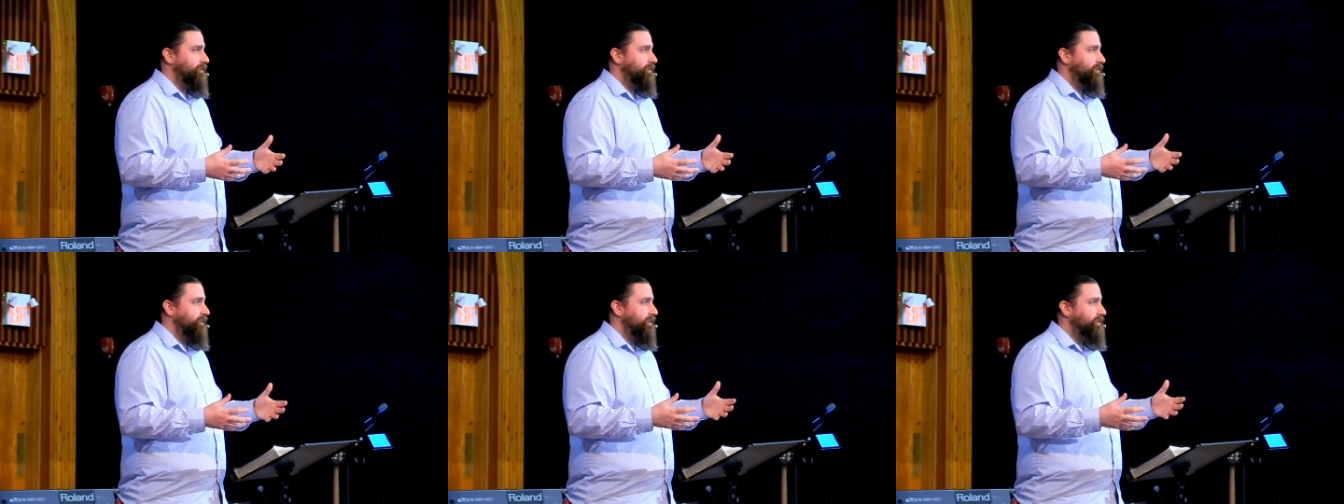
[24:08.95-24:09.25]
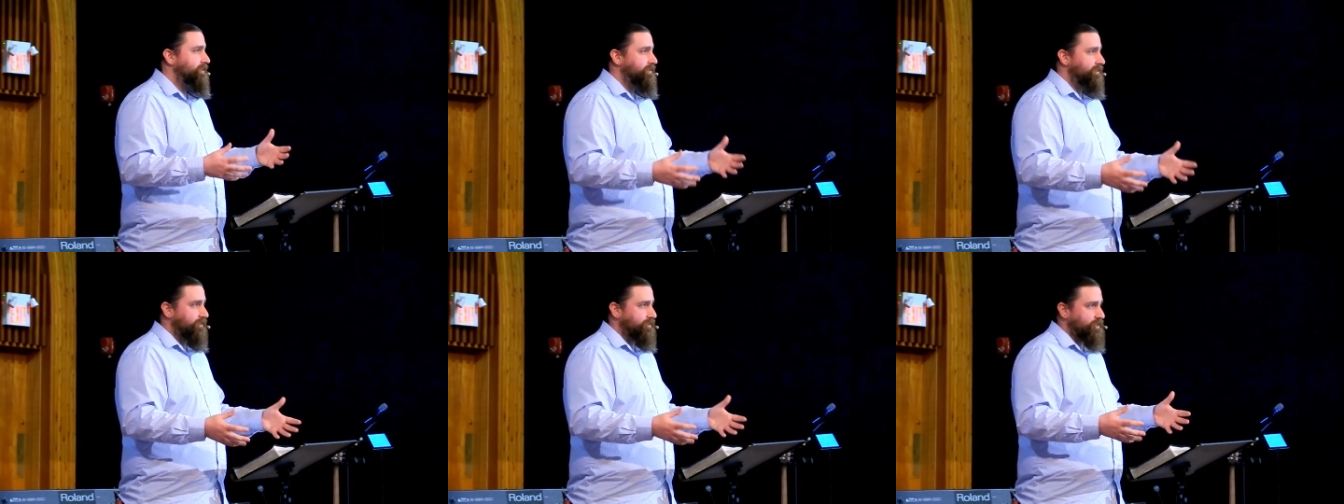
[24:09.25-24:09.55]
This
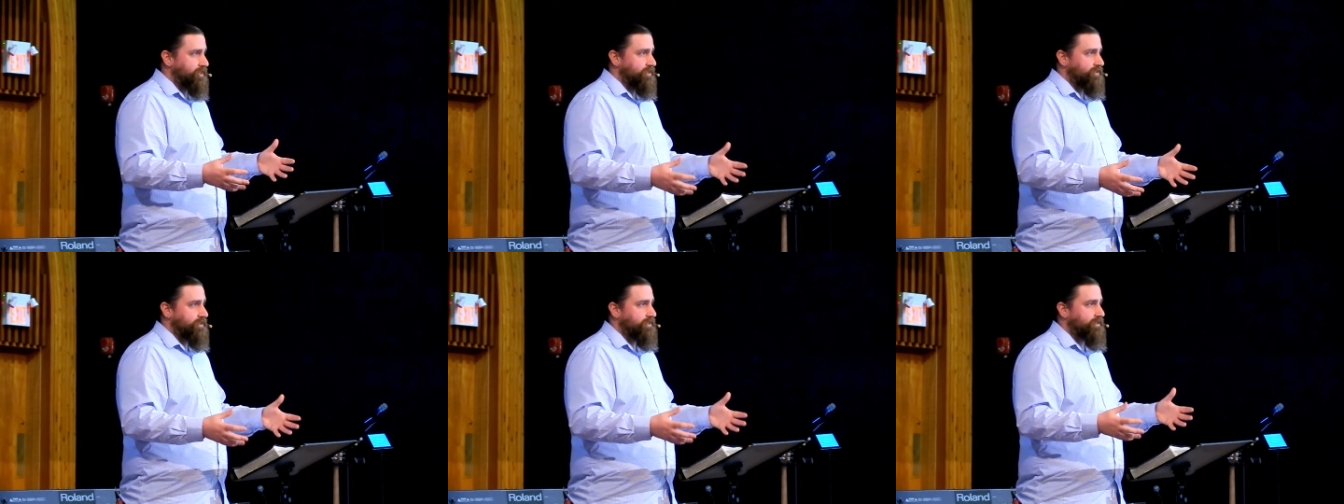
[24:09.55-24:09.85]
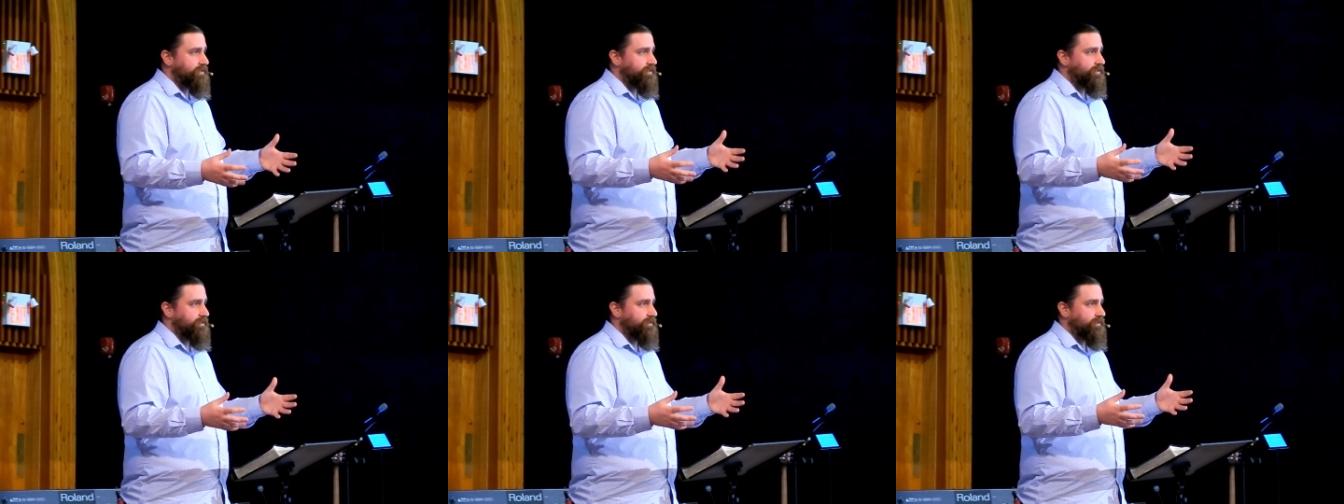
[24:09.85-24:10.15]
is the
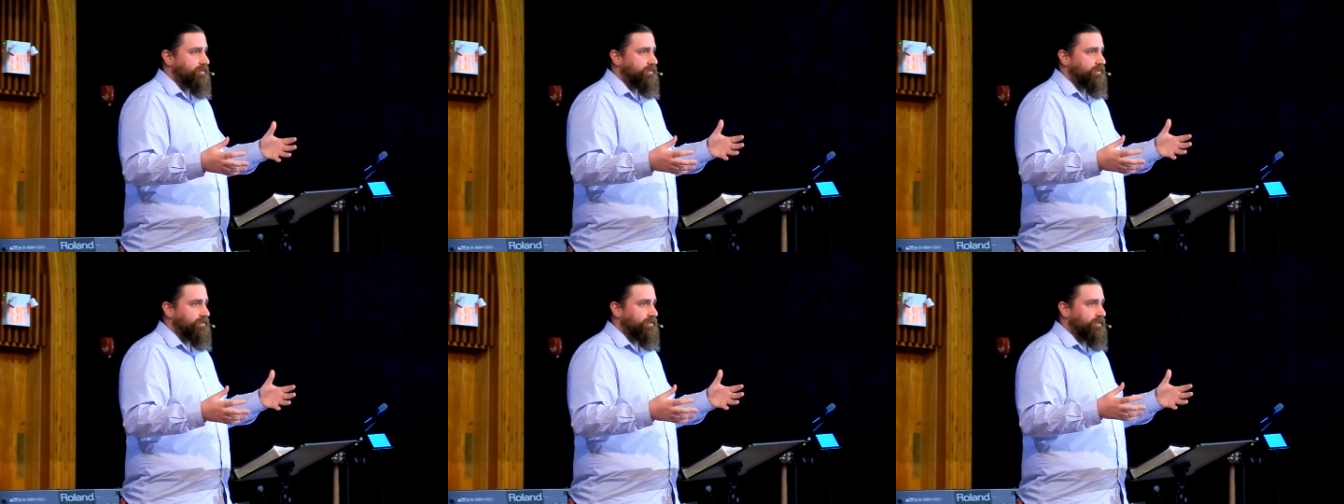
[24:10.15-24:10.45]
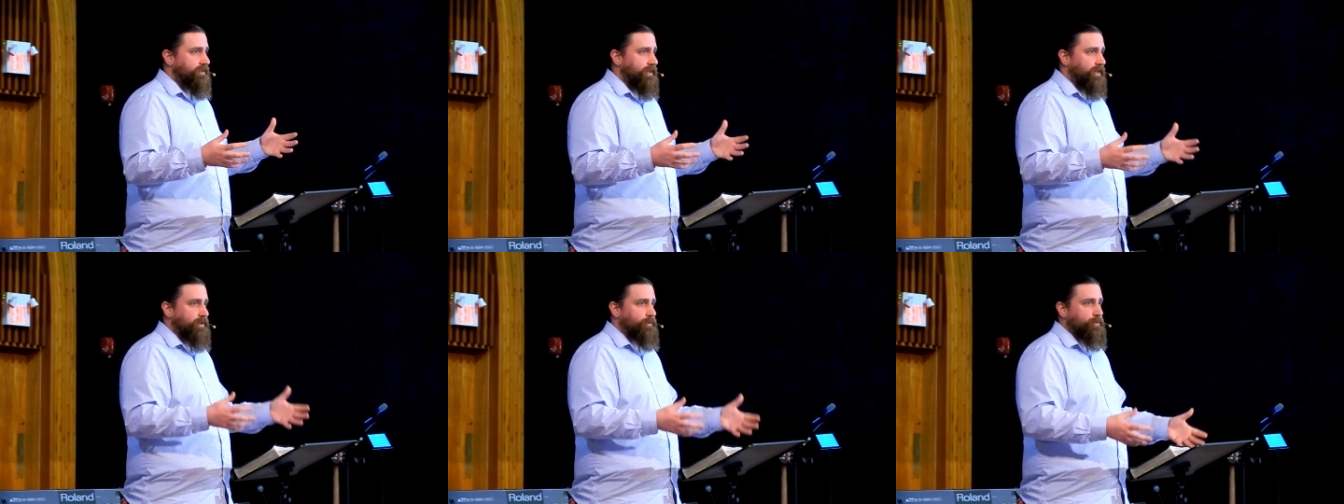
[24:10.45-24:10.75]
Jesus
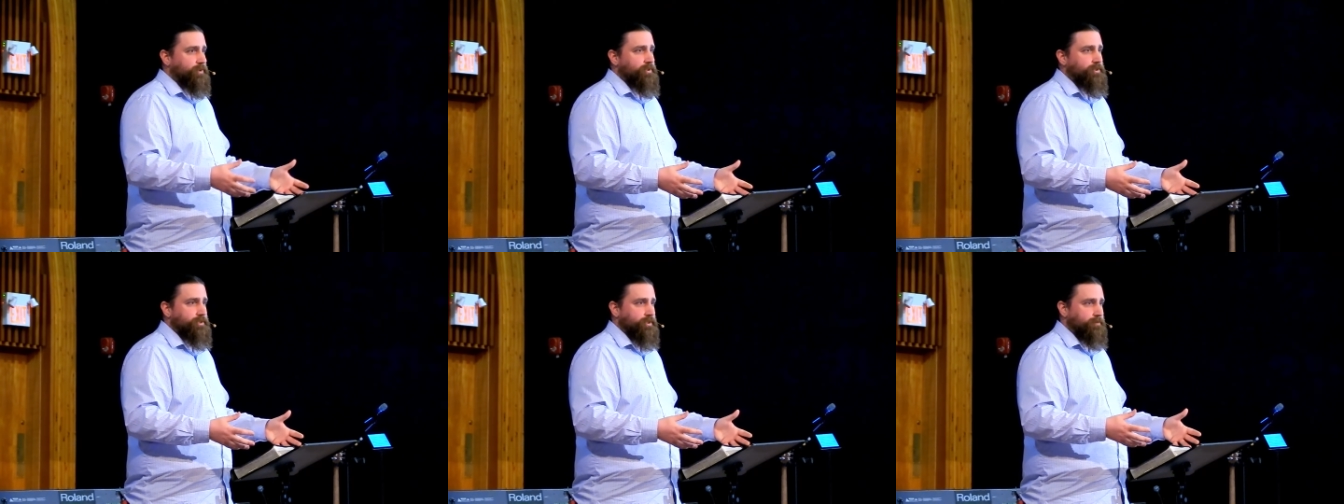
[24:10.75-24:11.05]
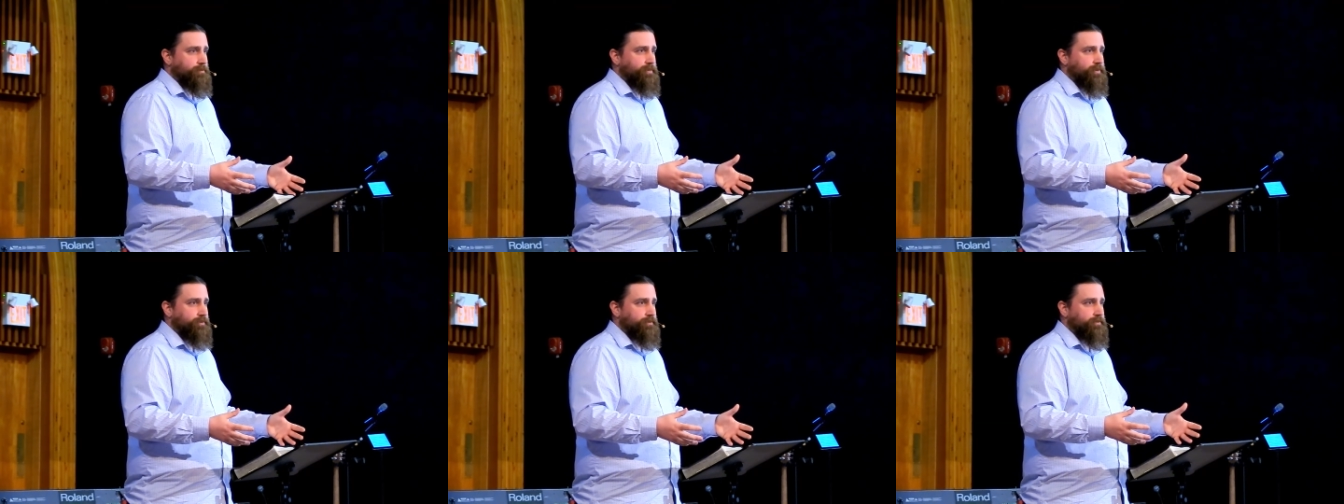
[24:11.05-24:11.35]
I worship
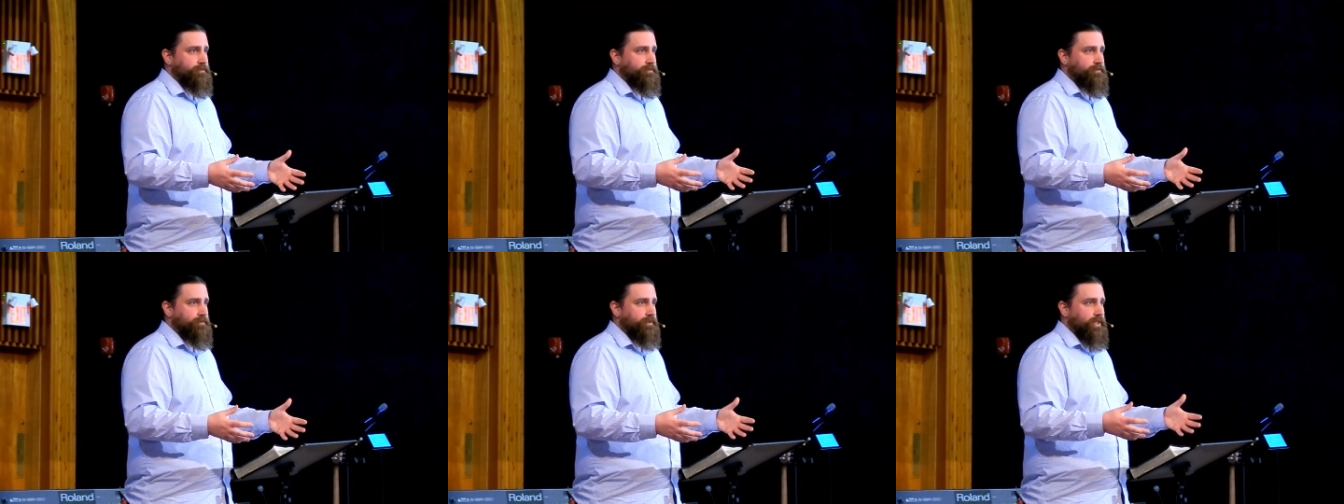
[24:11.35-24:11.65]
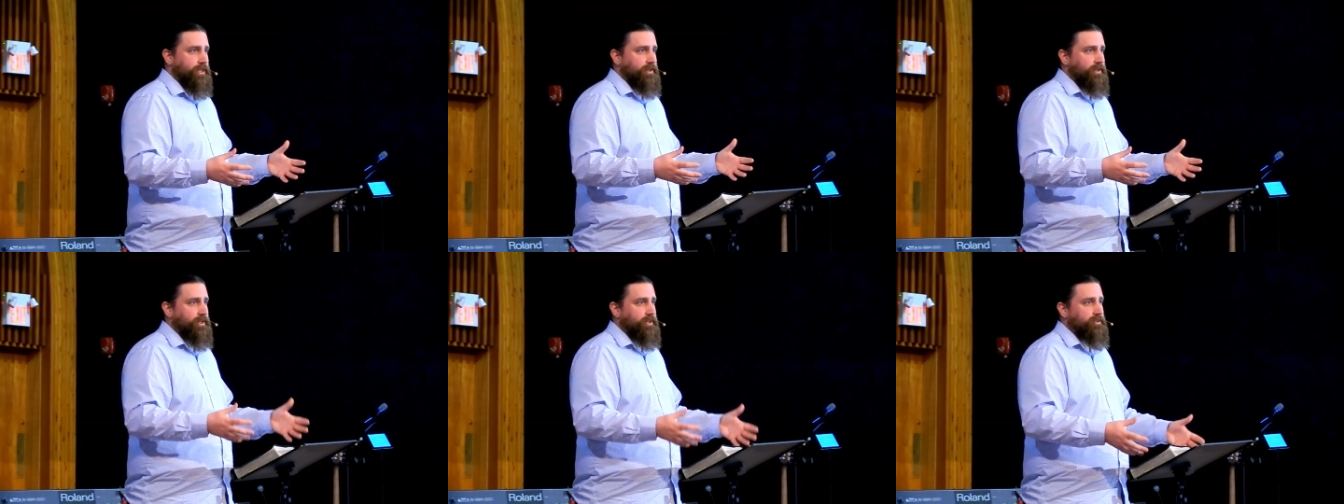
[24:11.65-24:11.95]

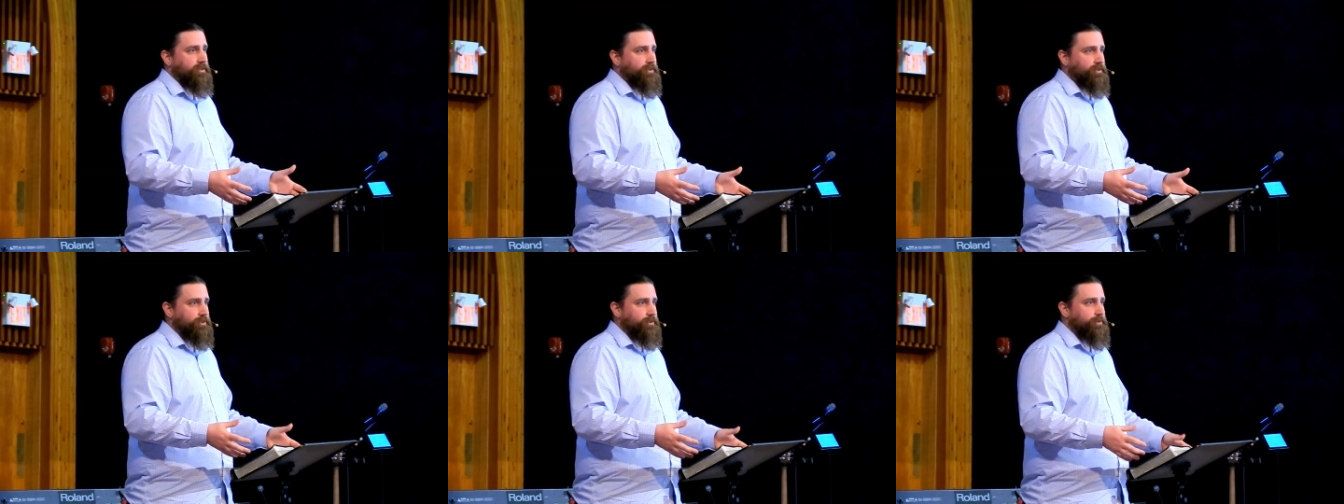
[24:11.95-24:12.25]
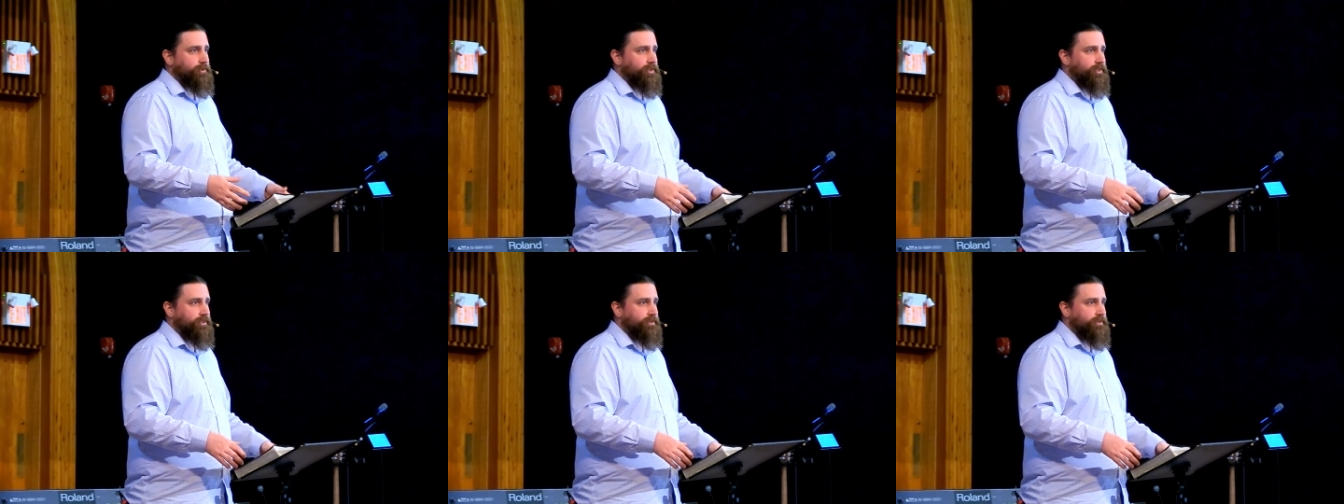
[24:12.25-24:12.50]
and I call Lord.